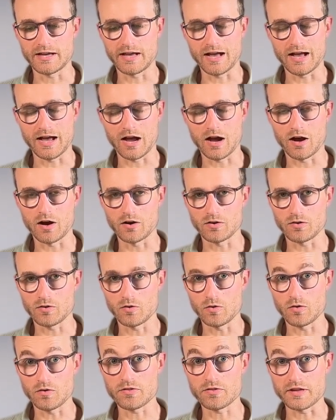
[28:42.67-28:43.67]
our
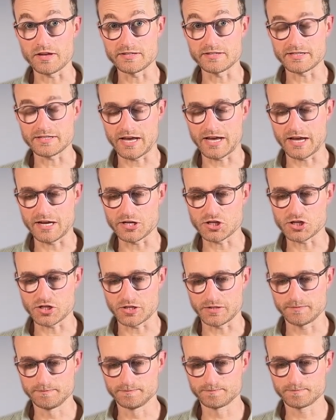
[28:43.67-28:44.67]

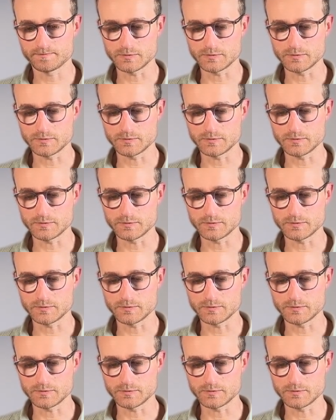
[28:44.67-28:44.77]
authentication,